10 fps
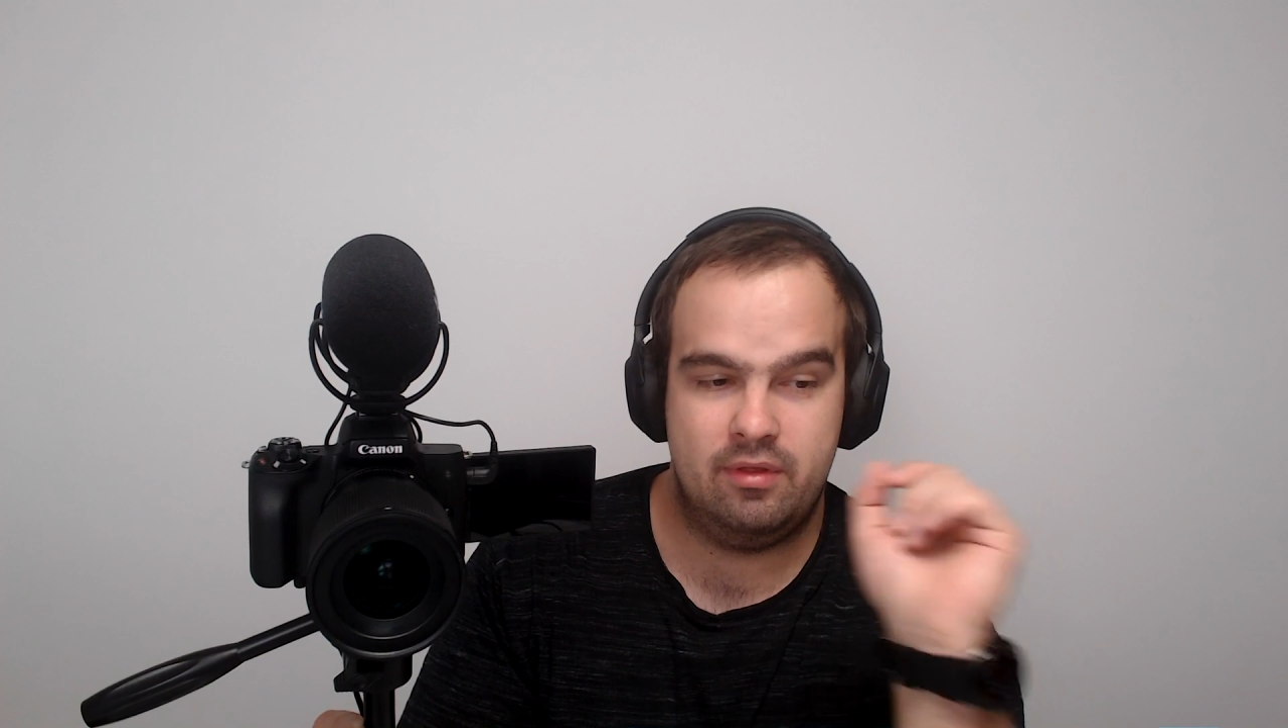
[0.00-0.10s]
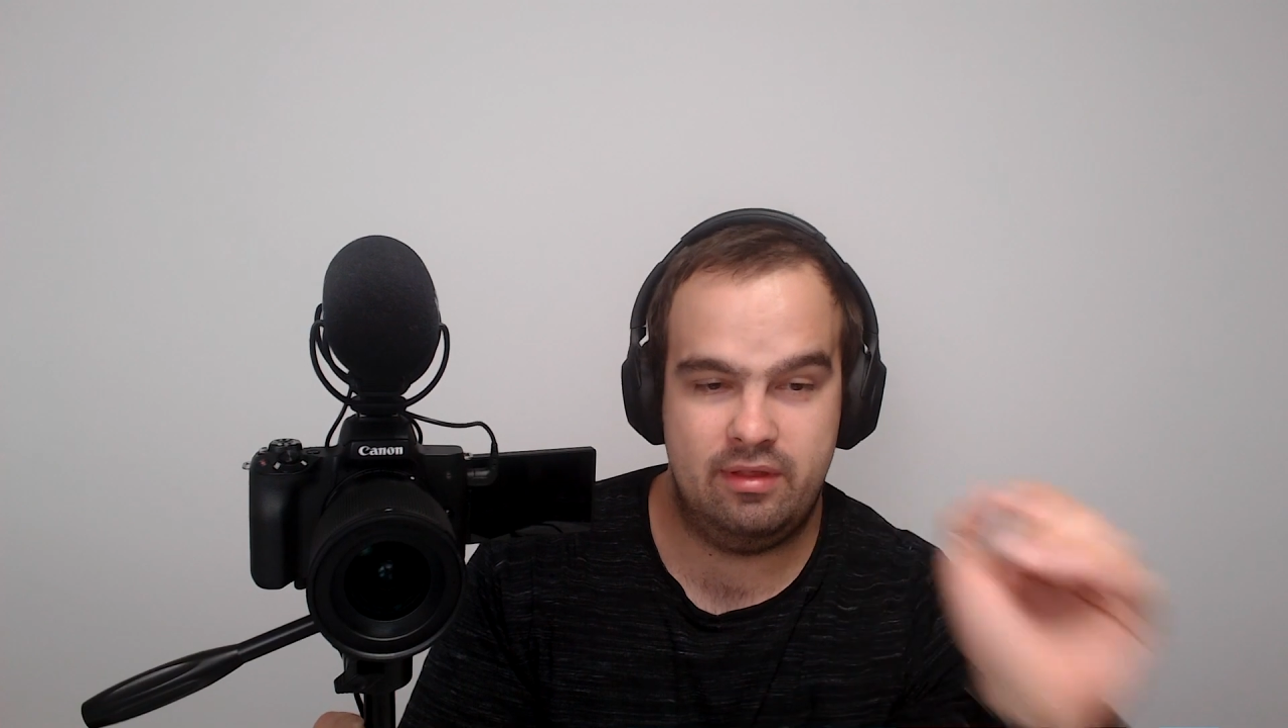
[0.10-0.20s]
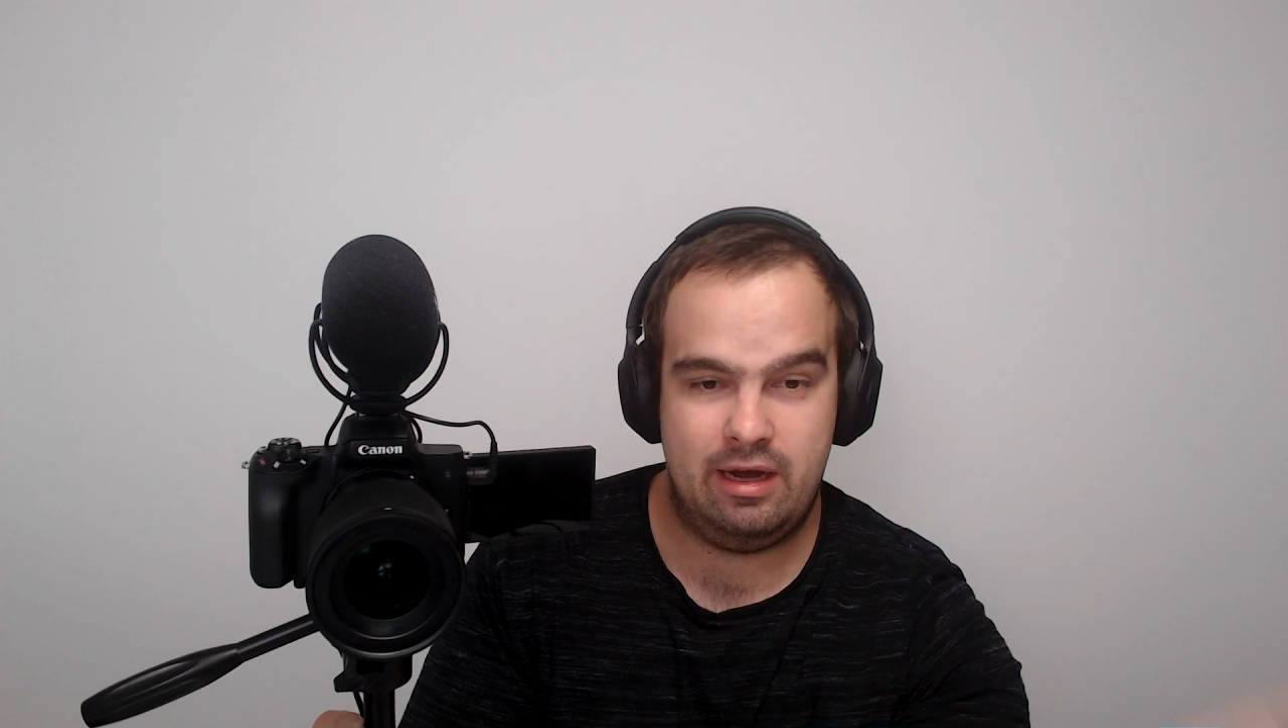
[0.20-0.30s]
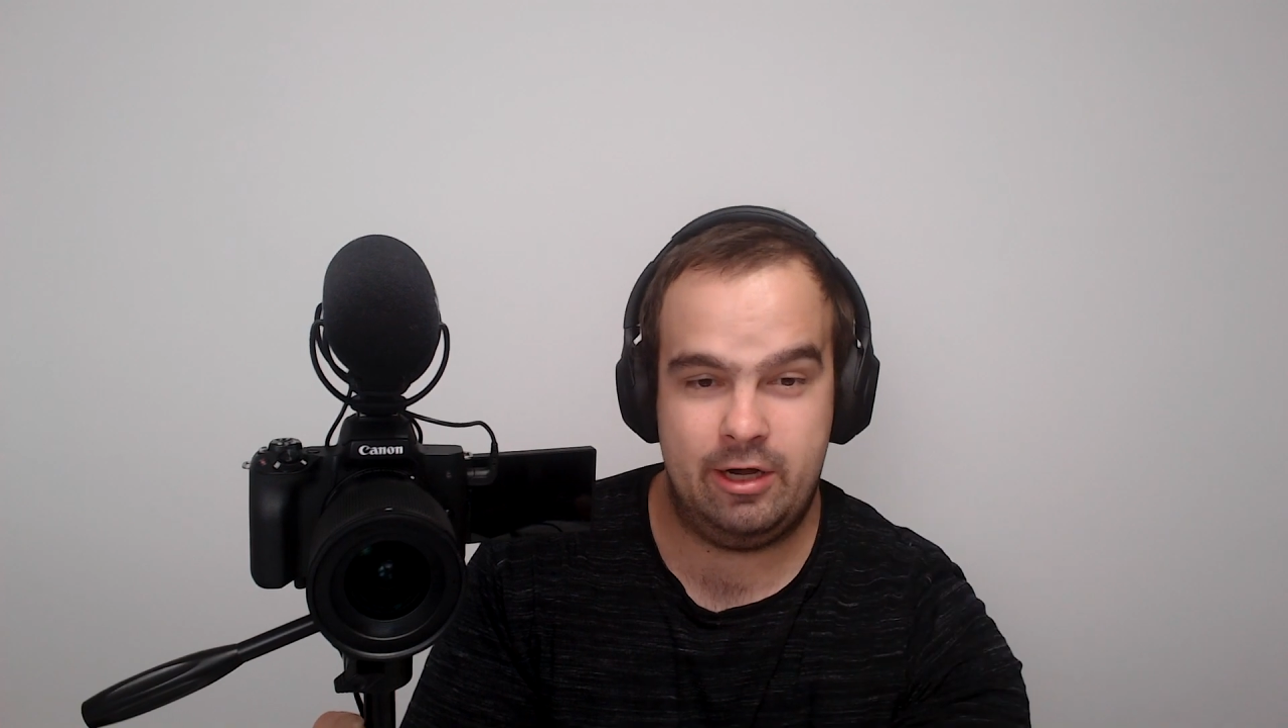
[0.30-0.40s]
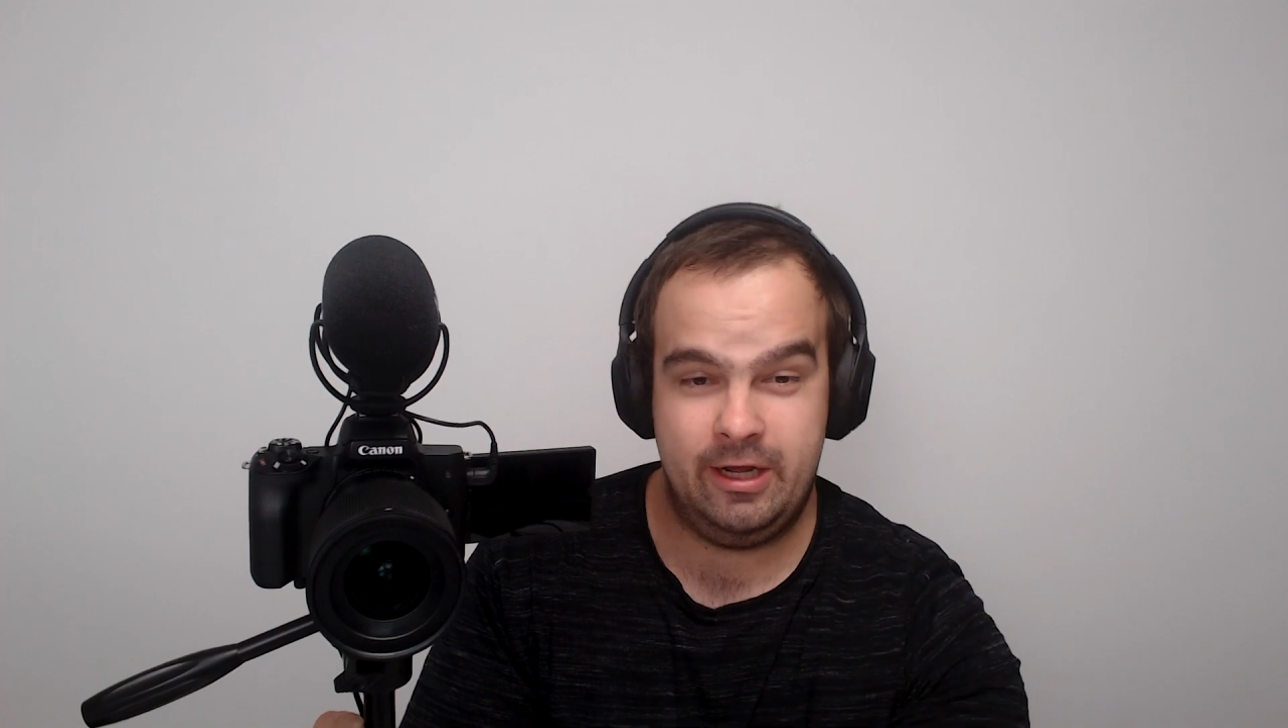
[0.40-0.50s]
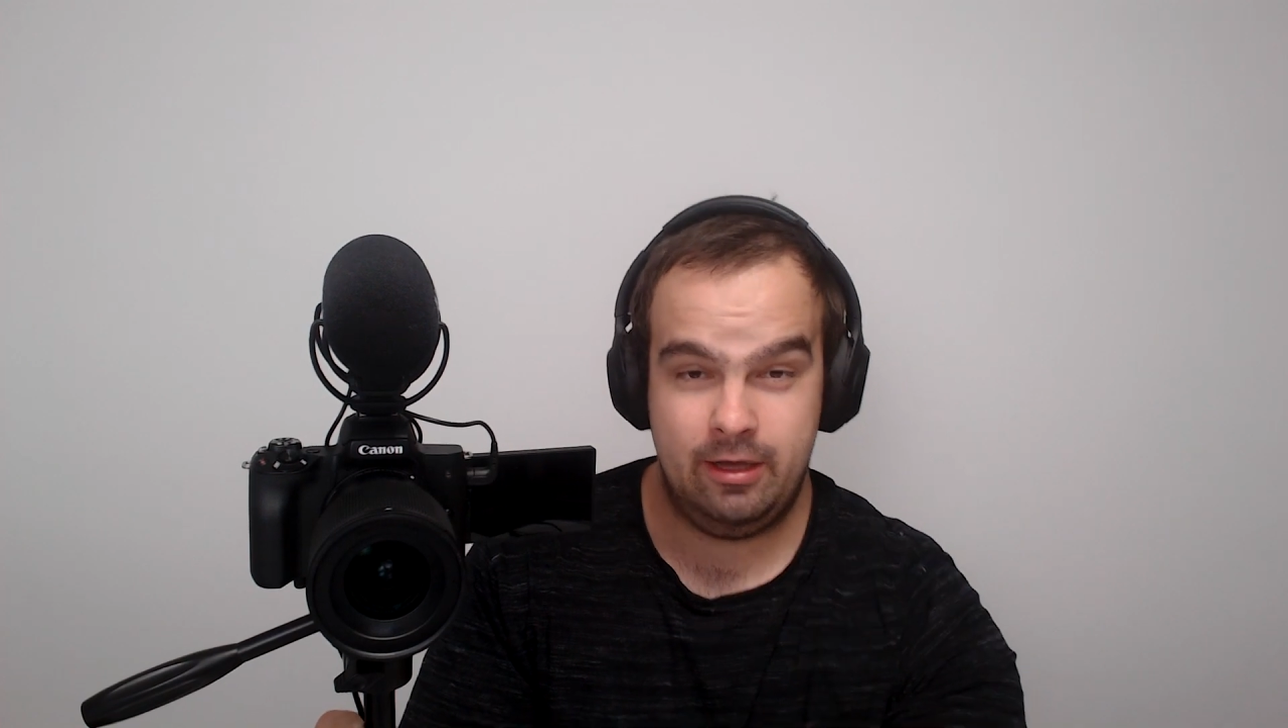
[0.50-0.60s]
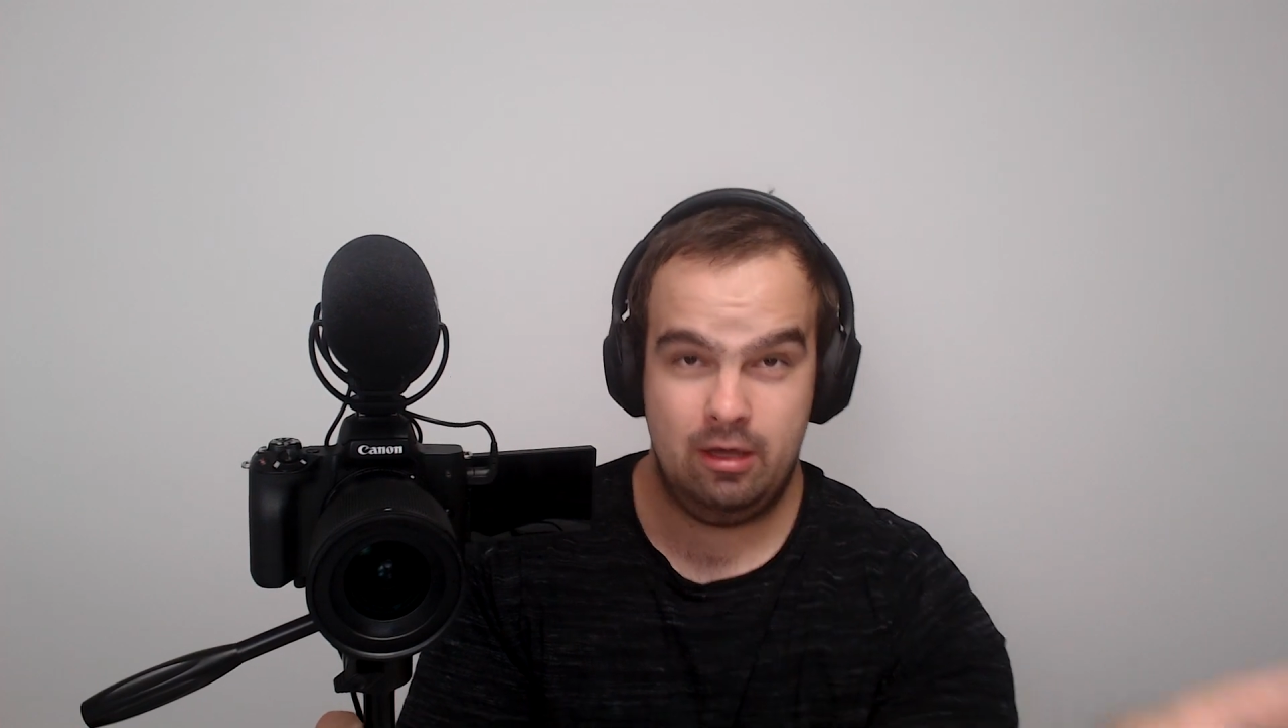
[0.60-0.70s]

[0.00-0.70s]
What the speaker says: there.